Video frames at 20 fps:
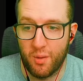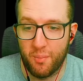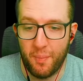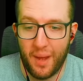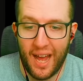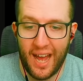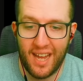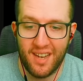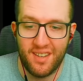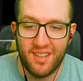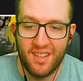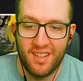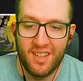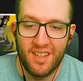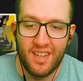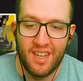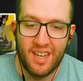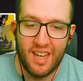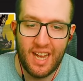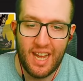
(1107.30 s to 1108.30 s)
bad.
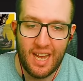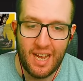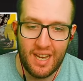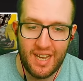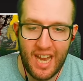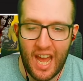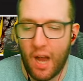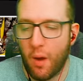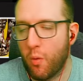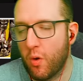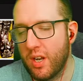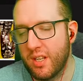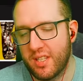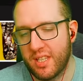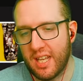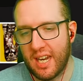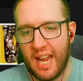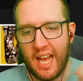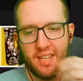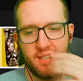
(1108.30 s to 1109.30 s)
Now we're into the
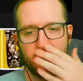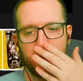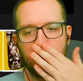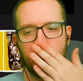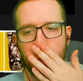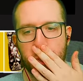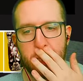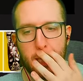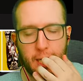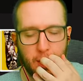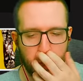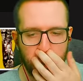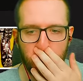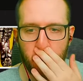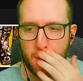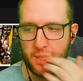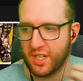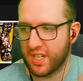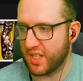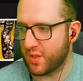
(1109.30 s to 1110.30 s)
last little section,
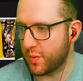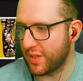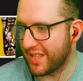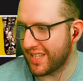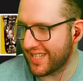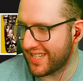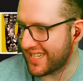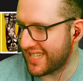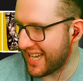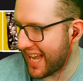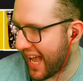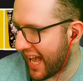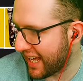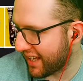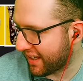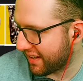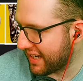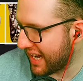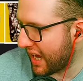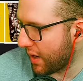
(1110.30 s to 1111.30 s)
which is with the Stag.
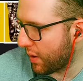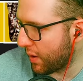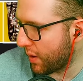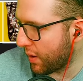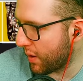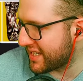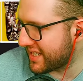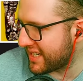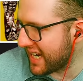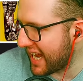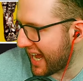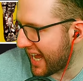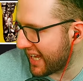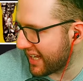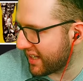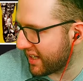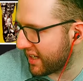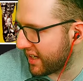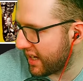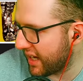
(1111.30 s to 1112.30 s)
Now, with the Stag,